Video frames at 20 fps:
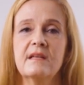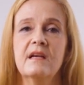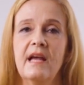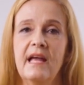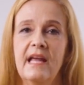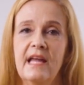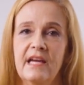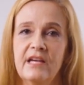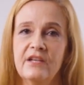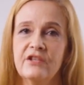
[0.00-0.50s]

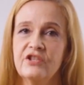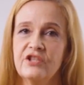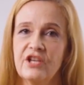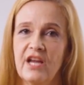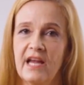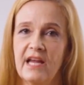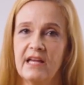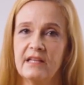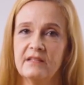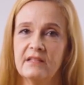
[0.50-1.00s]
hair
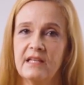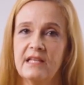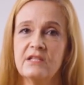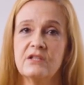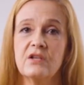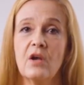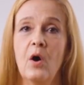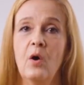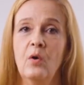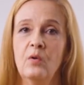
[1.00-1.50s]
shed is
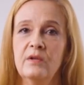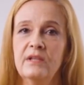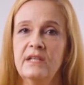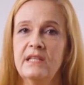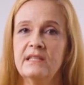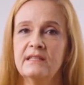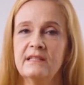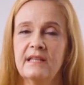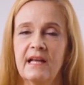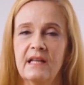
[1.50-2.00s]
only
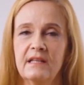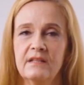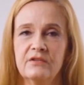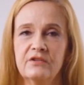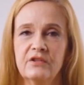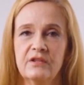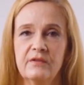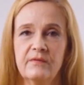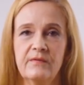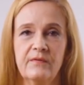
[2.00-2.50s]
a
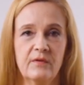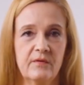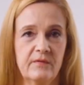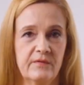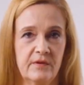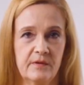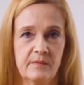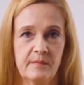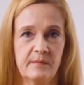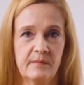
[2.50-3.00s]
telogen
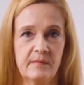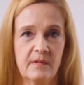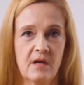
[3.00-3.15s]
effluvium,